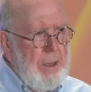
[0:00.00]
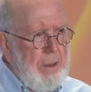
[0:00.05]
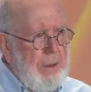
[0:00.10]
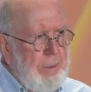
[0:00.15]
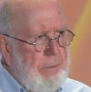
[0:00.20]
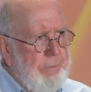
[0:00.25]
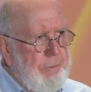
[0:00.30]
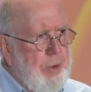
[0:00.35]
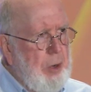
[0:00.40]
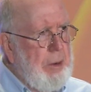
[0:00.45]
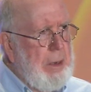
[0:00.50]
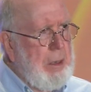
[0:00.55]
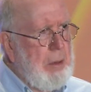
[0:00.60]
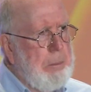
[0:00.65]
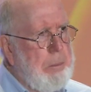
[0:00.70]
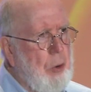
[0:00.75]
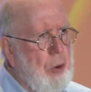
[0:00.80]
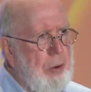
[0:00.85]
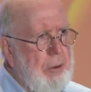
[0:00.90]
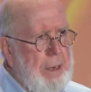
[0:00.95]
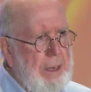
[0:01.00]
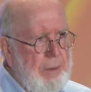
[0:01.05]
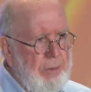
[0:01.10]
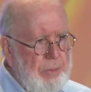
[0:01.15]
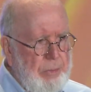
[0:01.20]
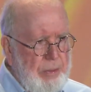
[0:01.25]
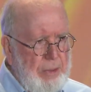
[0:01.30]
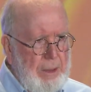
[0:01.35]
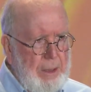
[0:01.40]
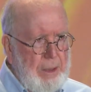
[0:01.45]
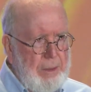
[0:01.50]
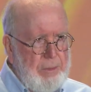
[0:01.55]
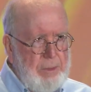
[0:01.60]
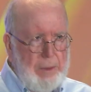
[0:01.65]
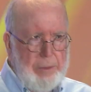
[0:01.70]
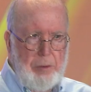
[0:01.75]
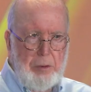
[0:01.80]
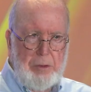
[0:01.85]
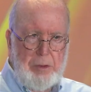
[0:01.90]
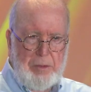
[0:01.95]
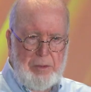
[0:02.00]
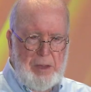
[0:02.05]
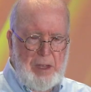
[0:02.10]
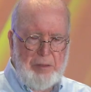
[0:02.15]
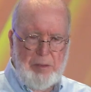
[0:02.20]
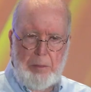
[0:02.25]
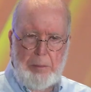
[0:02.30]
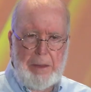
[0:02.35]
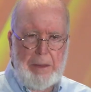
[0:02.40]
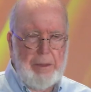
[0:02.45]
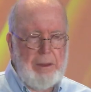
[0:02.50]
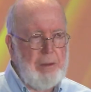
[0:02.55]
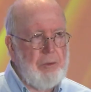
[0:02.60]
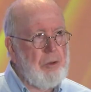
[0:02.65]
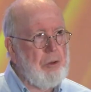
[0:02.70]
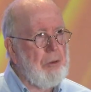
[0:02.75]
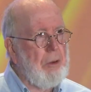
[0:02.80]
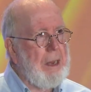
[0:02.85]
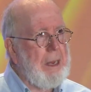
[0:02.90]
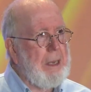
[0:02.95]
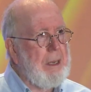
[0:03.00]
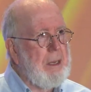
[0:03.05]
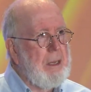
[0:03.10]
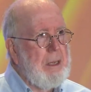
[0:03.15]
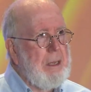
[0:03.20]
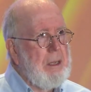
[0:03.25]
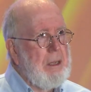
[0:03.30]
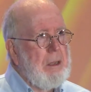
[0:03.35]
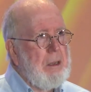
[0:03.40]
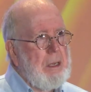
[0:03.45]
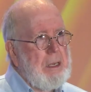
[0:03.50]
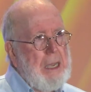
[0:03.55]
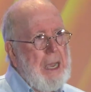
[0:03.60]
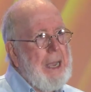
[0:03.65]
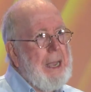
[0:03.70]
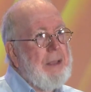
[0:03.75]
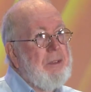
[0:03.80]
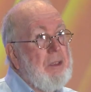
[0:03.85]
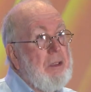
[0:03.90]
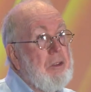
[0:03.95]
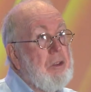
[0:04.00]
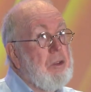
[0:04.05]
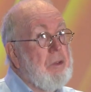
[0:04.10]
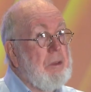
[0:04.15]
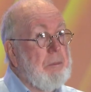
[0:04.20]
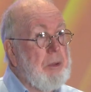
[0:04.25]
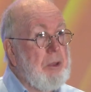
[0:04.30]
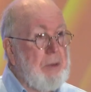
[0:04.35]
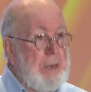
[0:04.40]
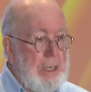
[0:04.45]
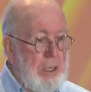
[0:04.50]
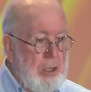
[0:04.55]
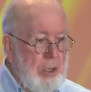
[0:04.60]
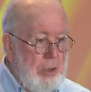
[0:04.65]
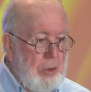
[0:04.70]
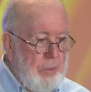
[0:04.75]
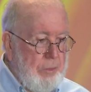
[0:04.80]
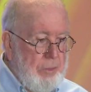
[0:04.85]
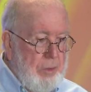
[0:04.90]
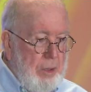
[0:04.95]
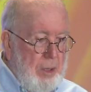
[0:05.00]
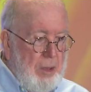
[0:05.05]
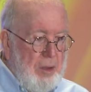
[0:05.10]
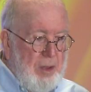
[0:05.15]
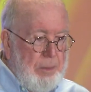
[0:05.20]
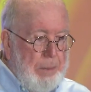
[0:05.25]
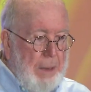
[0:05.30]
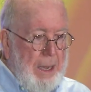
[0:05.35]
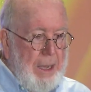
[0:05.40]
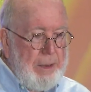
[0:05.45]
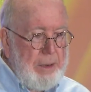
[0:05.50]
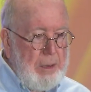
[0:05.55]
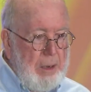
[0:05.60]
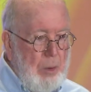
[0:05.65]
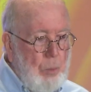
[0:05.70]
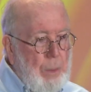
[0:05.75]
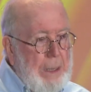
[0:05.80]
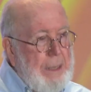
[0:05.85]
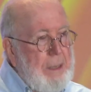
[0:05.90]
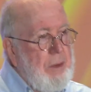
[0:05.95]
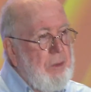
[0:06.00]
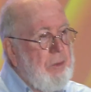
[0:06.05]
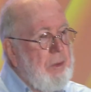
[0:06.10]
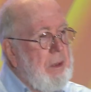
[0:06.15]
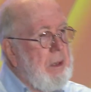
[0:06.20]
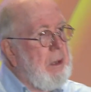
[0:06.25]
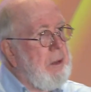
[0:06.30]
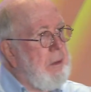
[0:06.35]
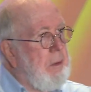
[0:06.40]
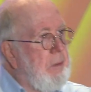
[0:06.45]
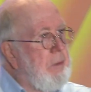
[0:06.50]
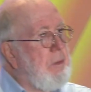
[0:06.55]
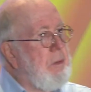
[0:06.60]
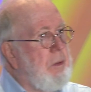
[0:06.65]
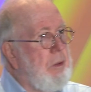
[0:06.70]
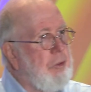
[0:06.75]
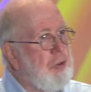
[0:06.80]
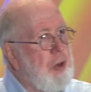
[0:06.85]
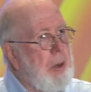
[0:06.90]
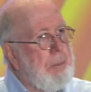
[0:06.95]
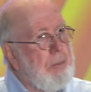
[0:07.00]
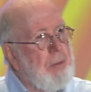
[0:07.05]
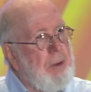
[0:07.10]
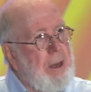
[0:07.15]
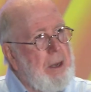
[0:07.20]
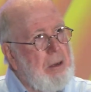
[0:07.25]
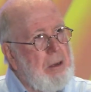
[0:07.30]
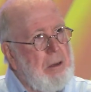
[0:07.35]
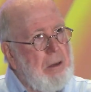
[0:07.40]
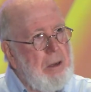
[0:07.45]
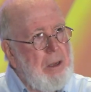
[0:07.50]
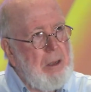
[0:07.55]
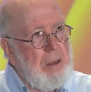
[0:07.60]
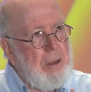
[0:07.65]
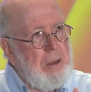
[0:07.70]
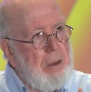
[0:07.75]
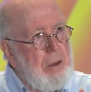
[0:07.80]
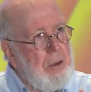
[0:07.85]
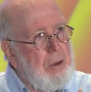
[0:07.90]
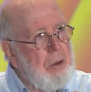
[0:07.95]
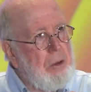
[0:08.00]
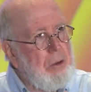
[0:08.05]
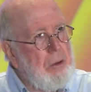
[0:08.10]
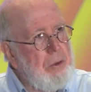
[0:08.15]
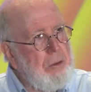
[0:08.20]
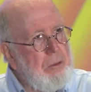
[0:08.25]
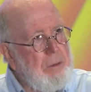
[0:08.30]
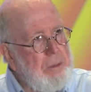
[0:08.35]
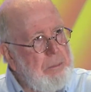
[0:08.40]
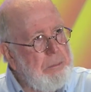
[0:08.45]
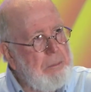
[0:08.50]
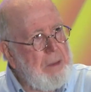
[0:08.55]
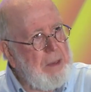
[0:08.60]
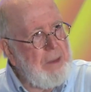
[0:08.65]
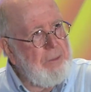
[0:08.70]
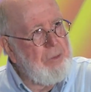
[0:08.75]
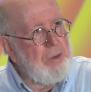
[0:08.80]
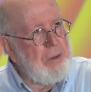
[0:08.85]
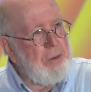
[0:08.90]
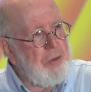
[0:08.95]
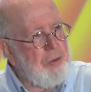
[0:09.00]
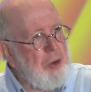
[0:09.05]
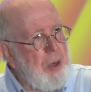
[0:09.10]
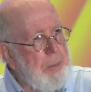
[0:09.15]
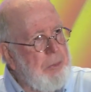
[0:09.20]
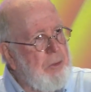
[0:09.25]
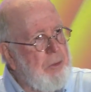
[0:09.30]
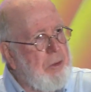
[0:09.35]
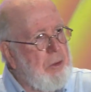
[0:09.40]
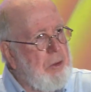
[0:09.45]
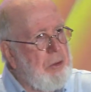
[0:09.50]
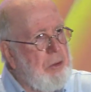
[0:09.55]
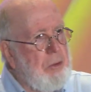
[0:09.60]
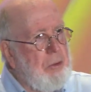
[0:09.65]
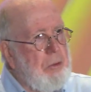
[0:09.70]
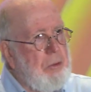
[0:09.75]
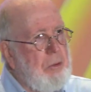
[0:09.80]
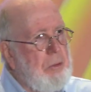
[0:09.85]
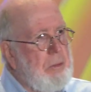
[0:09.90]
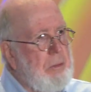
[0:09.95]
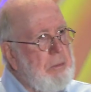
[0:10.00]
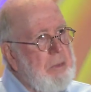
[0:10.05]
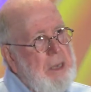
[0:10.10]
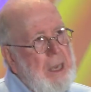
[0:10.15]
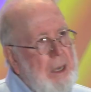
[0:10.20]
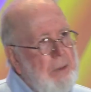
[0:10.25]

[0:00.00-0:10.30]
very laborious things, and they're just giving me these great guides into the building codes. Spot a weakness in the. this is a script writer who gives it scripts to kind